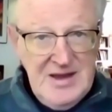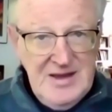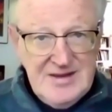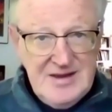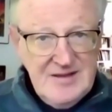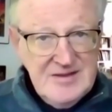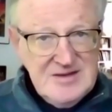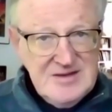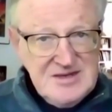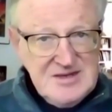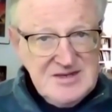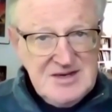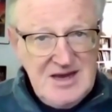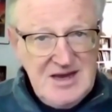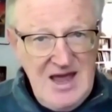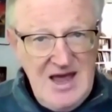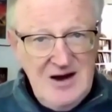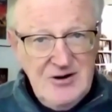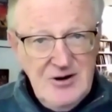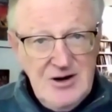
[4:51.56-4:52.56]
Now, this is a
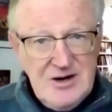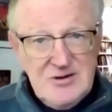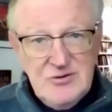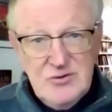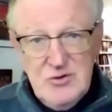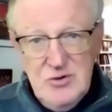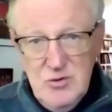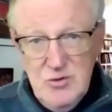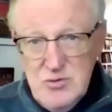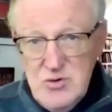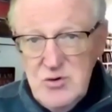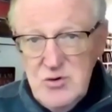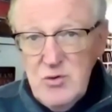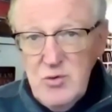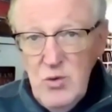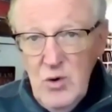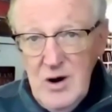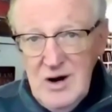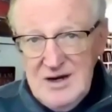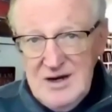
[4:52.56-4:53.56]
character who knew
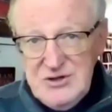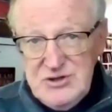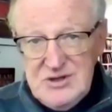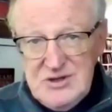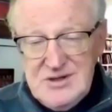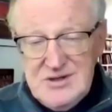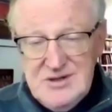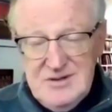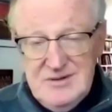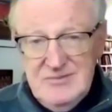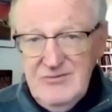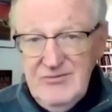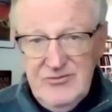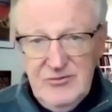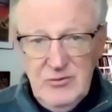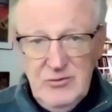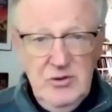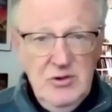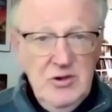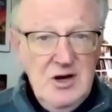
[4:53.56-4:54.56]
Washington
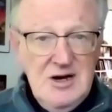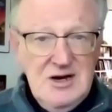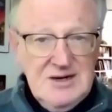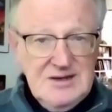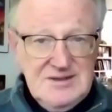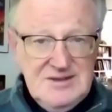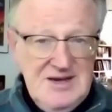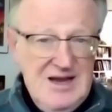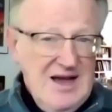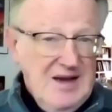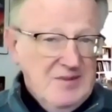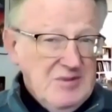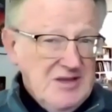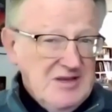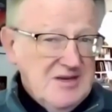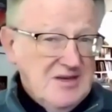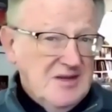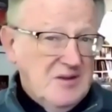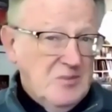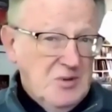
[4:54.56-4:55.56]
for a long time and
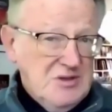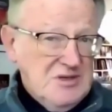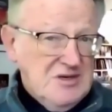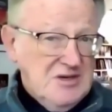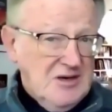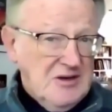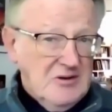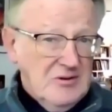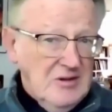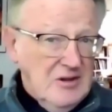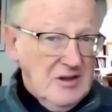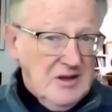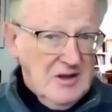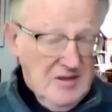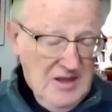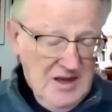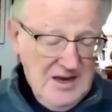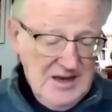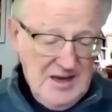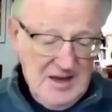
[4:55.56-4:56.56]
didn't particularly
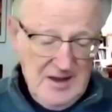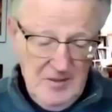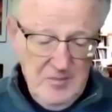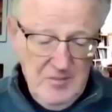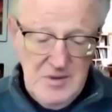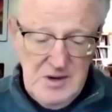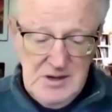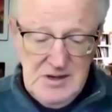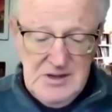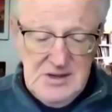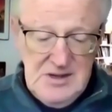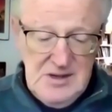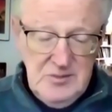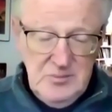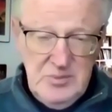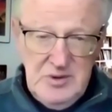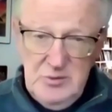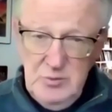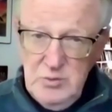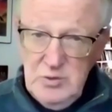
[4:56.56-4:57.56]
like him,
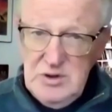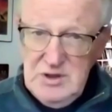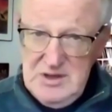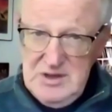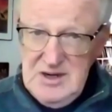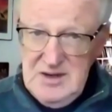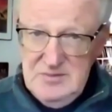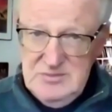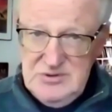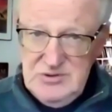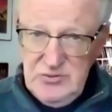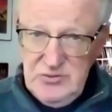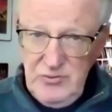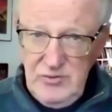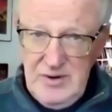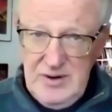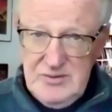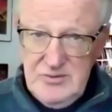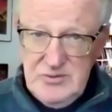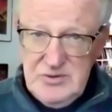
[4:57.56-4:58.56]
but will come to,
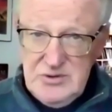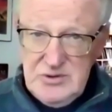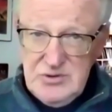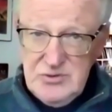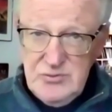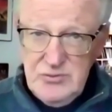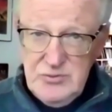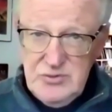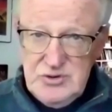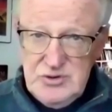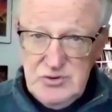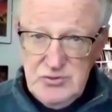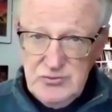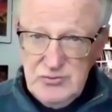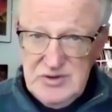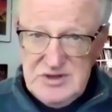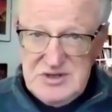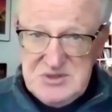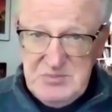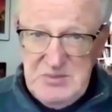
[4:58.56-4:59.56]
re- to, to
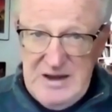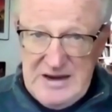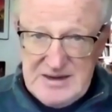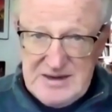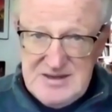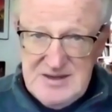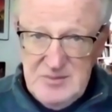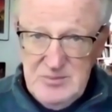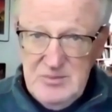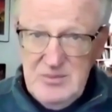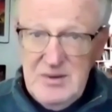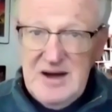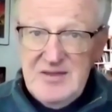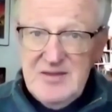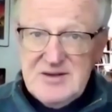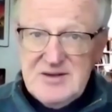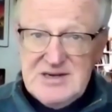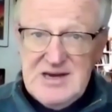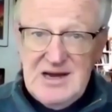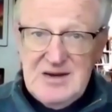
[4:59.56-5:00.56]
respect him by
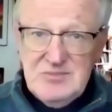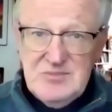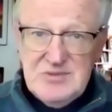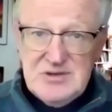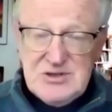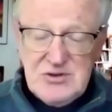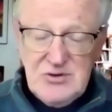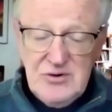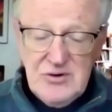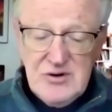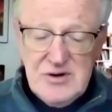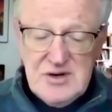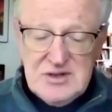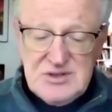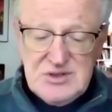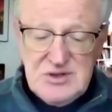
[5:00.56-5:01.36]
the time the story is